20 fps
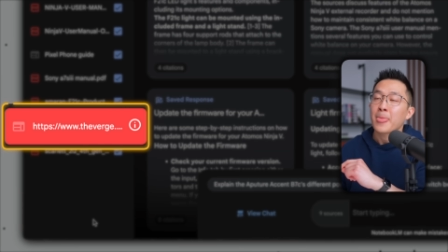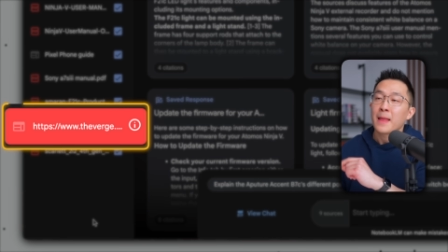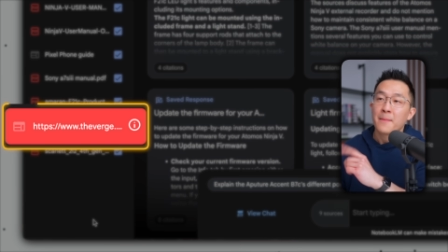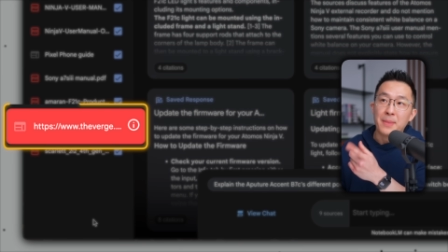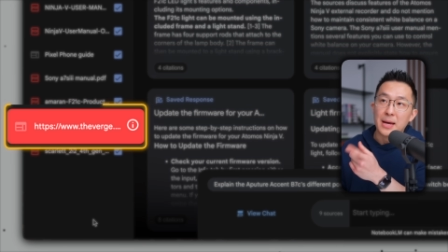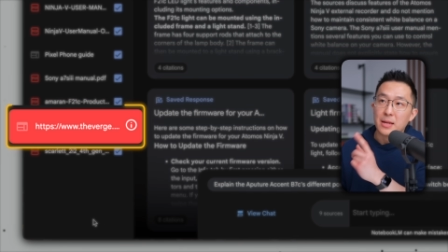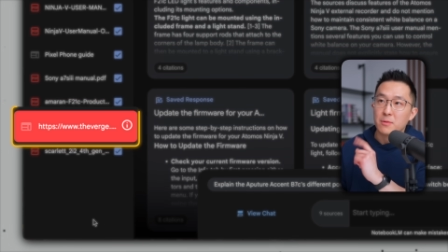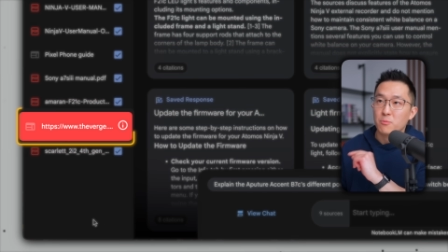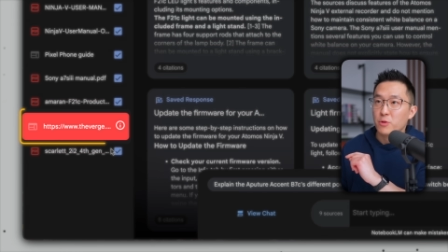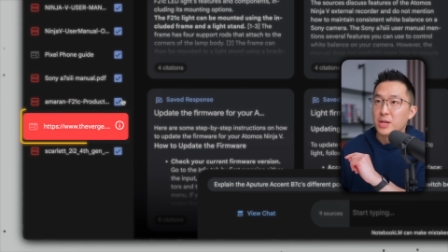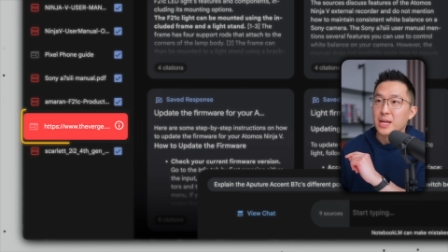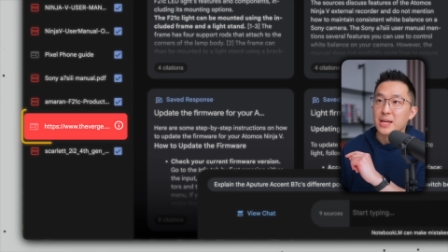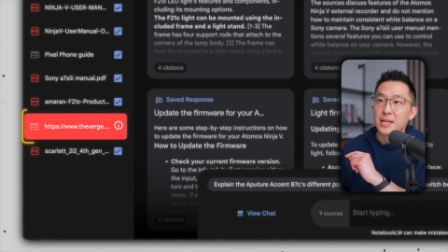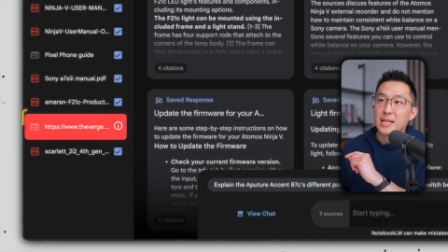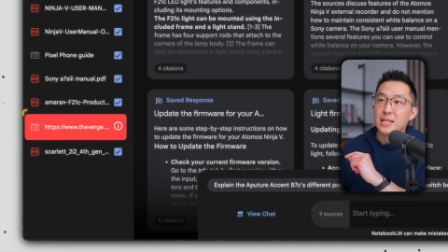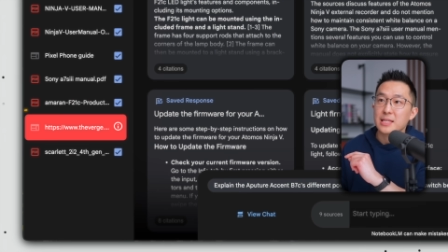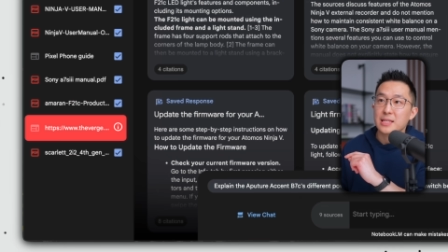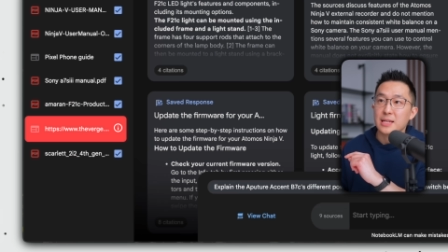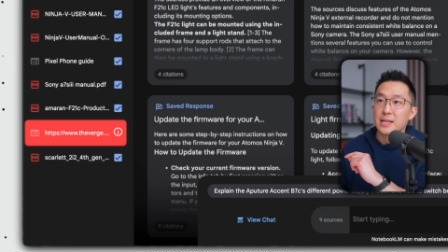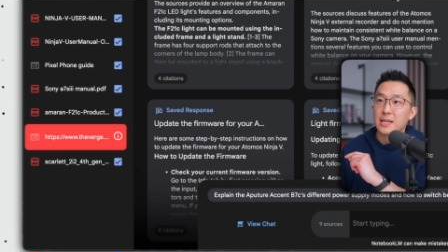but we can
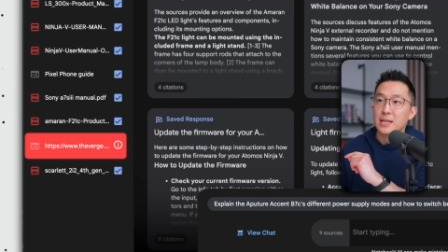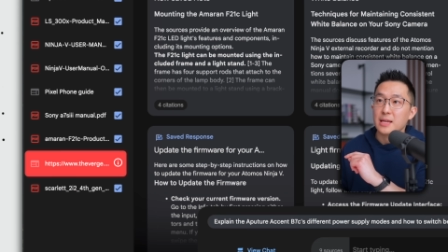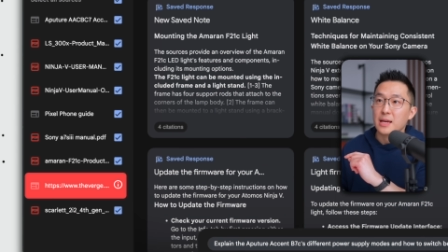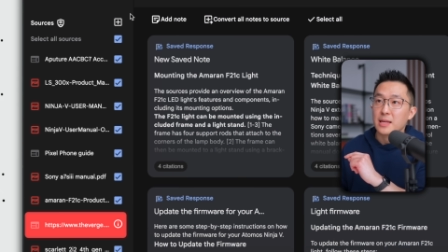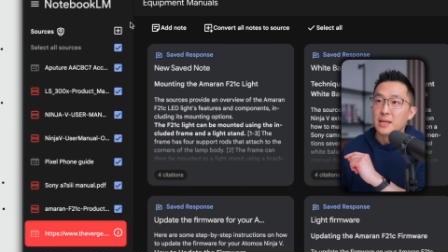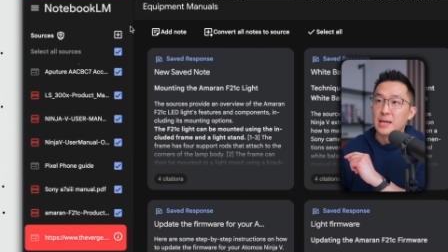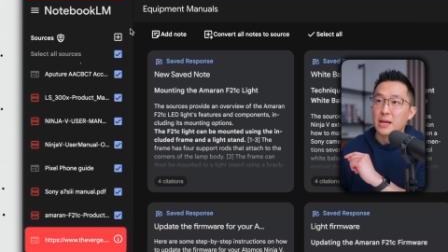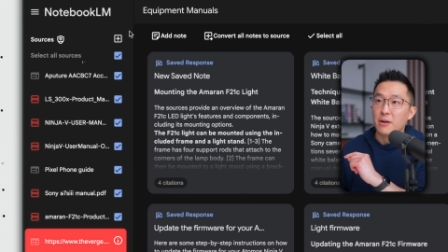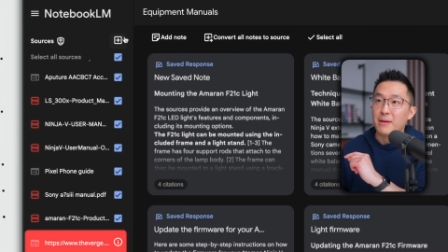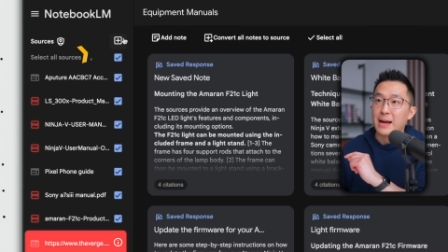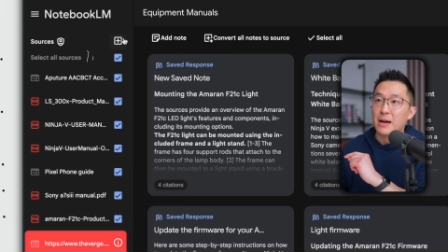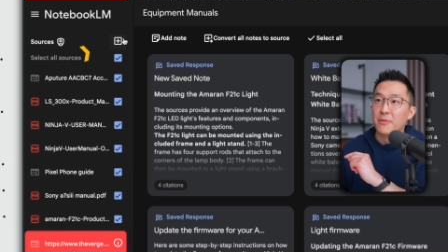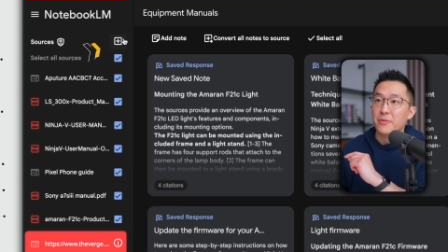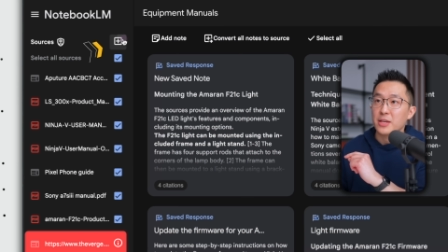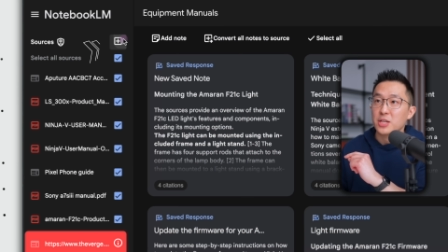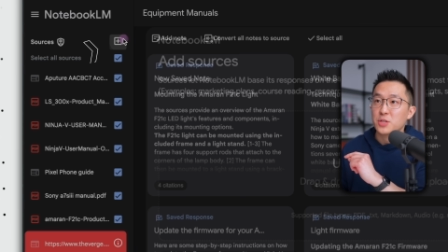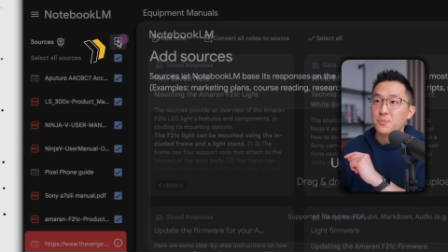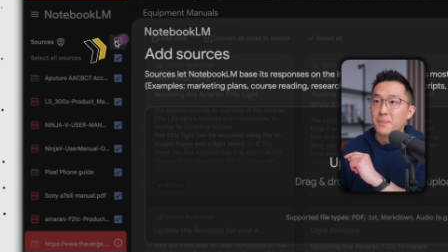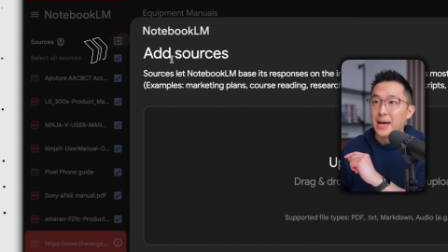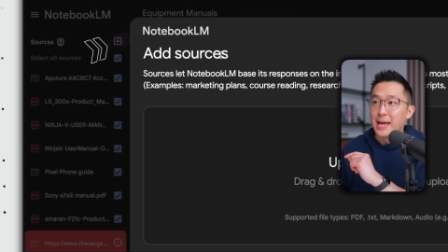easily get around
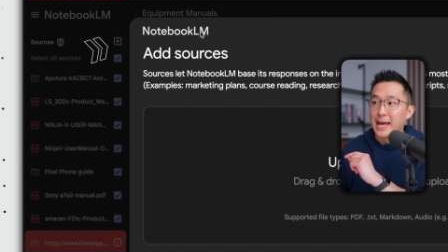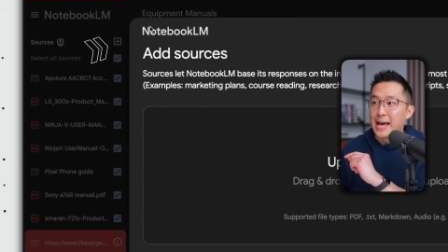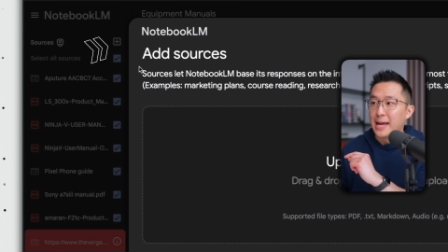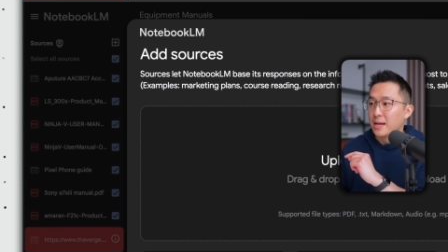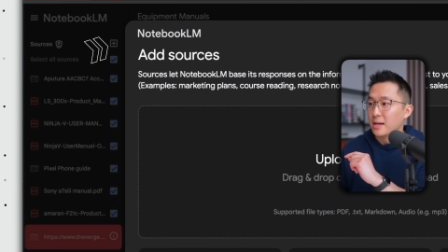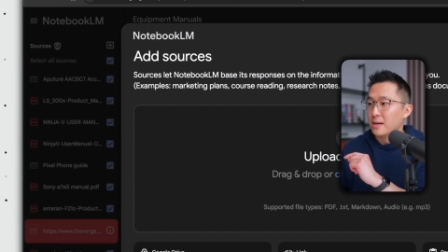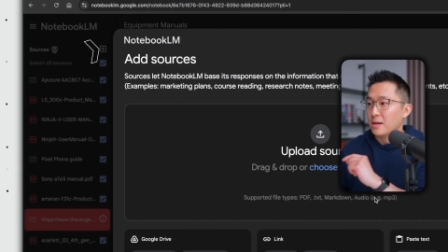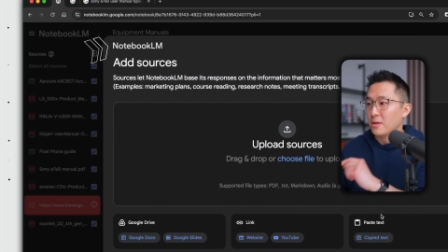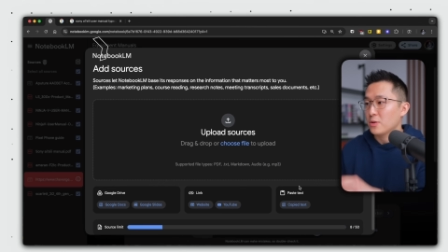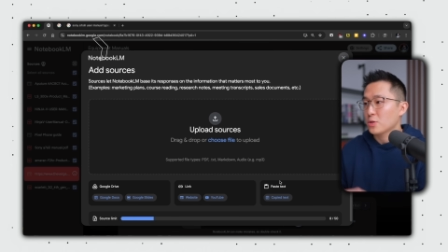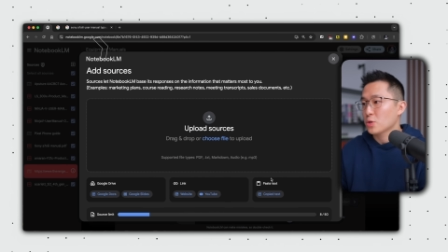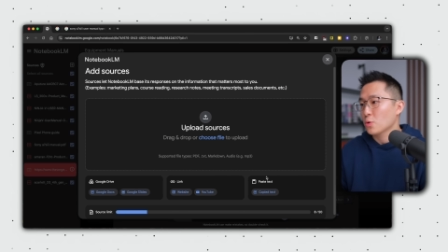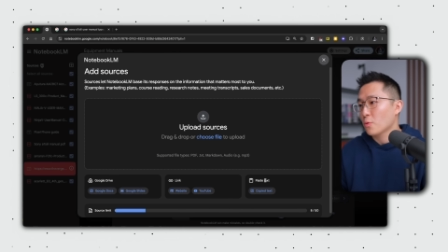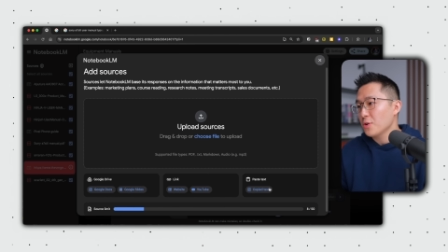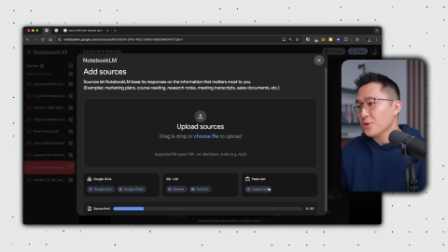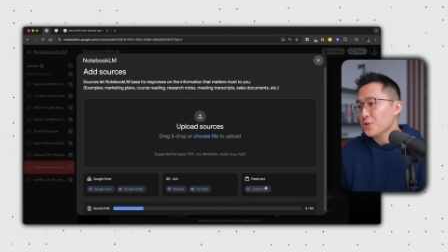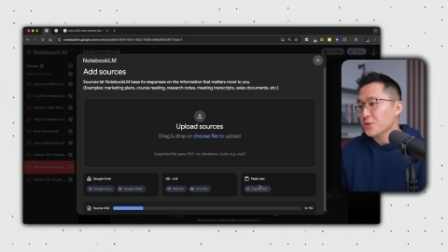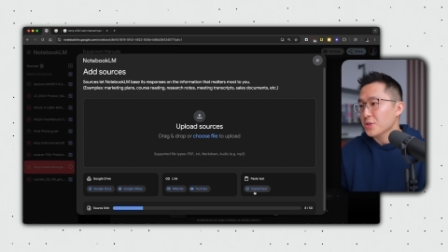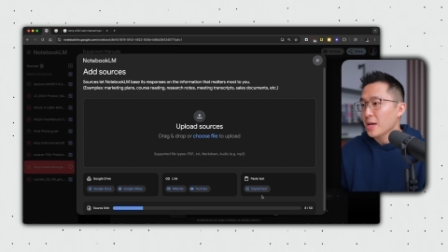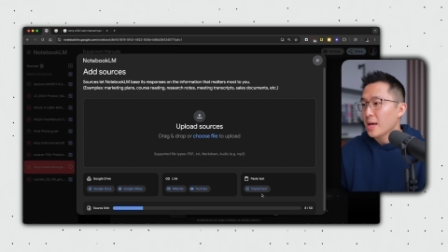this by adding another
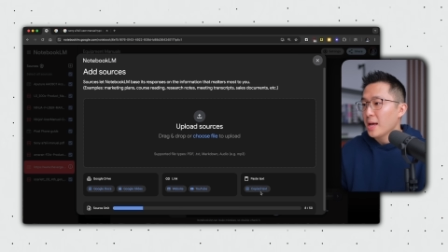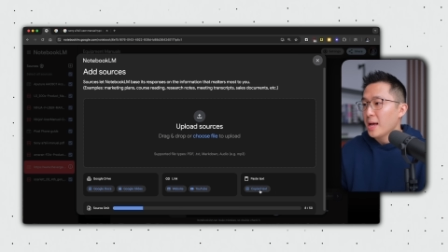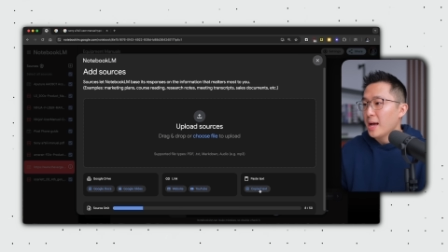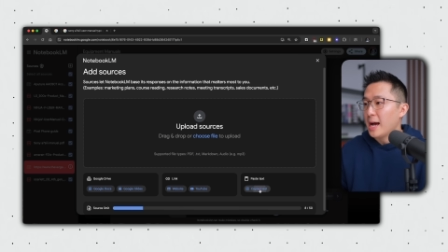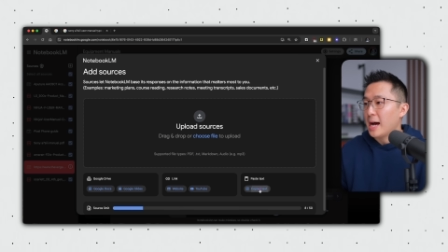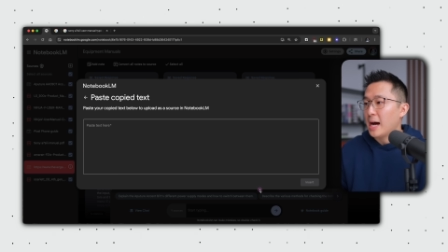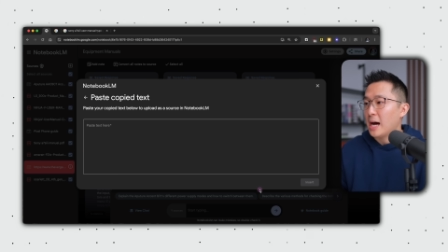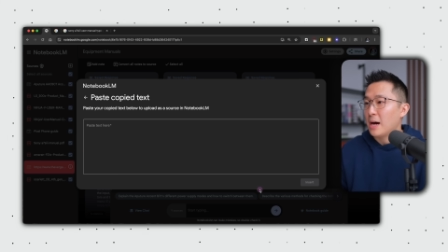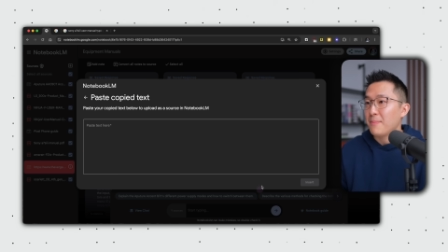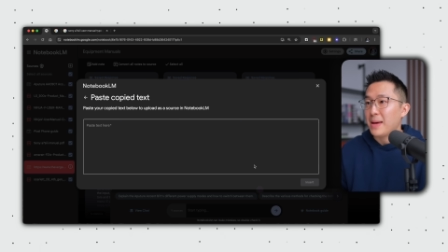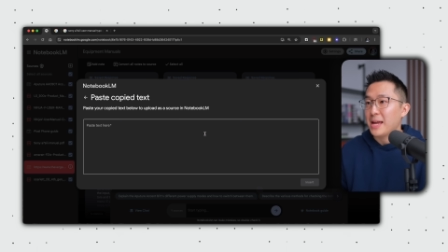source um,